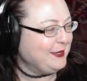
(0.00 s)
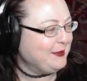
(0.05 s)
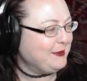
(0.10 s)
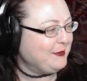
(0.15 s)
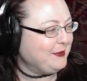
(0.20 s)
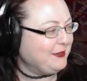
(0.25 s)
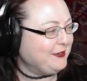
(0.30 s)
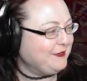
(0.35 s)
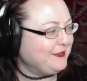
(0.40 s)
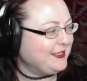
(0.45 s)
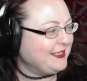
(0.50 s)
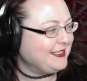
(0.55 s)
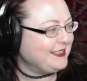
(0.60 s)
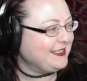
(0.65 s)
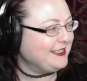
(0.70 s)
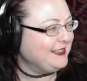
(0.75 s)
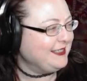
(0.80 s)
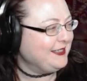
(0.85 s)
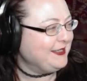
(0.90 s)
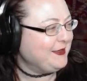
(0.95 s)
Perfect.
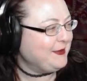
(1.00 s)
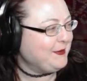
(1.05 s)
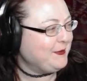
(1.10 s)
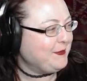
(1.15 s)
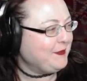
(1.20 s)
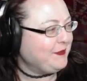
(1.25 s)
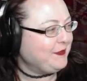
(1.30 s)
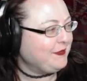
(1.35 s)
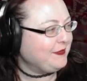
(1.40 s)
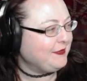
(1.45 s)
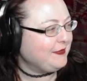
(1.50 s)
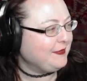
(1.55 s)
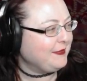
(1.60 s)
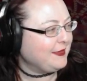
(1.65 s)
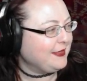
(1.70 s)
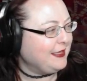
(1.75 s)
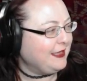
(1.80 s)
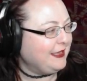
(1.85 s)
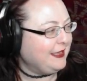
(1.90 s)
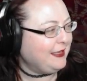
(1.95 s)

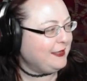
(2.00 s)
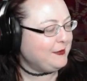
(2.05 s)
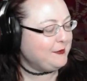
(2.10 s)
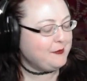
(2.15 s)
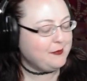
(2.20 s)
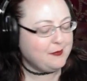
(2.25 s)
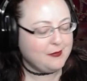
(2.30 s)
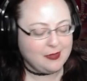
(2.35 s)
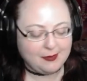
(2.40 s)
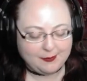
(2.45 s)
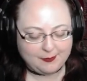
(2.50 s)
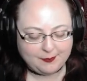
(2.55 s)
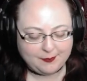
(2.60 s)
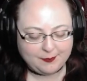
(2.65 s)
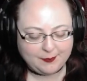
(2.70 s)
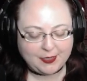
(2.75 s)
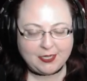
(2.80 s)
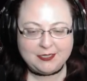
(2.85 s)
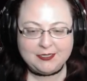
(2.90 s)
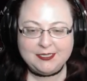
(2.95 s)

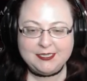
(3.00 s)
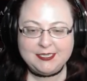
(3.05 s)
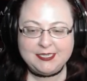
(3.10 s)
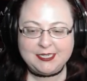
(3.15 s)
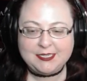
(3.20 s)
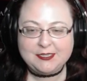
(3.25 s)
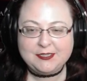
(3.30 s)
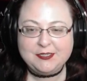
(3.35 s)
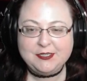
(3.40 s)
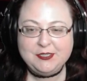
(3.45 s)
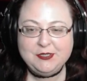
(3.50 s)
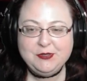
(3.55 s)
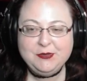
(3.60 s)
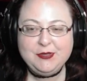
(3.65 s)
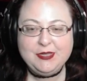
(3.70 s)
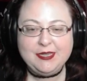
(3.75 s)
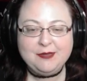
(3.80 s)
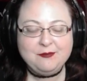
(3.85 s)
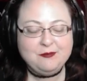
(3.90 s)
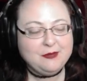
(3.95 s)
Polyteller, you
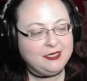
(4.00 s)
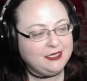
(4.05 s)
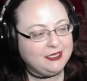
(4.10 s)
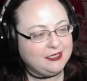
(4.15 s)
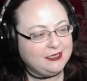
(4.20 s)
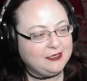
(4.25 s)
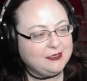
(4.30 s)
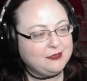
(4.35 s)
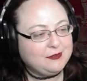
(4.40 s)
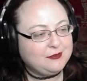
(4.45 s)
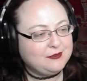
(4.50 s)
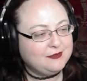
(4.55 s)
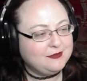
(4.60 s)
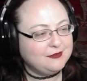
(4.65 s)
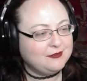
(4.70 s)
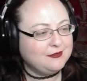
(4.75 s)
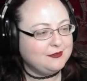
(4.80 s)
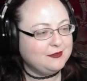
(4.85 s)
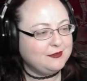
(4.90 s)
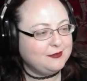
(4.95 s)
let me know
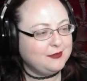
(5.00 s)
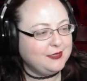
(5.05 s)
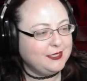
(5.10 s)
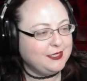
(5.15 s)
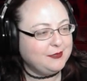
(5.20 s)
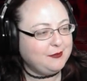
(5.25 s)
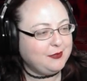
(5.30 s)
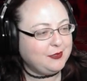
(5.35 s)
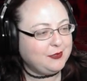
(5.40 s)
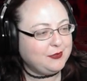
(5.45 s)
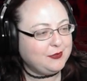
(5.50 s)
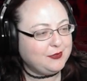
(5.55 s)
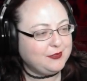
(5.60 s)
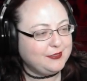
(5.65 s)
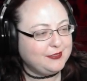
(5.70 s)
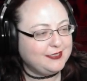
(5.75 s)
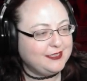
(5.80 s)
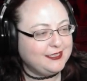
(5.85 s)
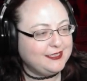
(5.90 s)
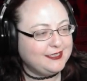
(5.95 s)
when the
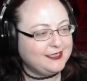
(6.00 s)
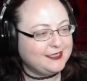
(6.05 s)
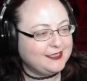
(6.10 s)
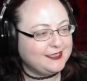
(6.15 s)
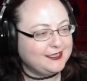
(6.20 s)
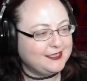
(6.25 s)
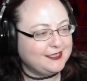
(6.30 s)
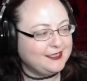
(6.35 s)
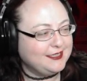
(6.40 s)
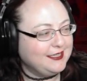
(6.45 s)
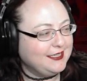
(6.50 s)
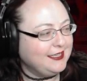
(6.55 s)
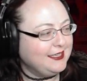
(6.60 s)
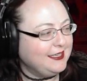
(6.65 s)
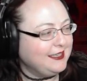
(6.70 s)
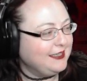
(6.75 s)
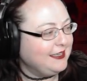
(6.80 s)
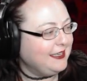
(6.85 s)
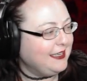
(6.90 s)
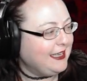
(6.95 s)
poll is
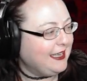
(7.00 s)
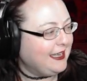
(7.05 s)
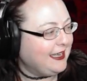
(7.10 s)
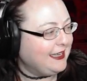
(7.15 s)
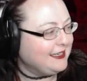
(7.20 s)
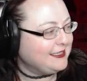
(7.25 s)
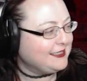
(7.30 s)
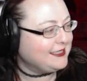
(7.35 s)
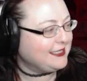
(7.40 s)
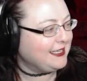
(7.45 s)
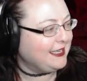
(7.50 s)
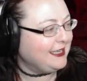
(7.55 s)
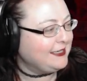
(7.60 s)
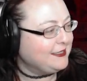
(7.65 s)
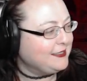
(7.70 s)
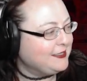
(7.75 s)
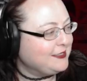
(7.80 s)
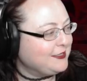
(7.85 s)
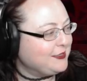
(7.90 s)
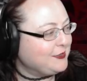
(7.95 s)
at its
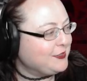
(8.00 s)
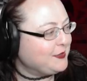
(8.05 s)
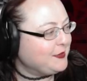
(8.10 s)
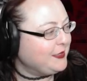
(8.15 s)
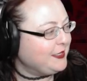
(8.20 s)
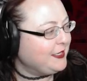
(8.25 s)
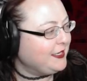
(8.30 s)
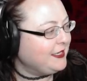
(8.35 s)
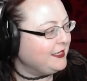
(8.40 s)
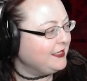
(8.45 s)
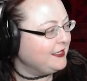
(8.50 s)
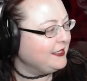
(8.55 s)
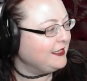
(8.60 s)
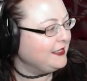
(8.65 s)
end, so to speak.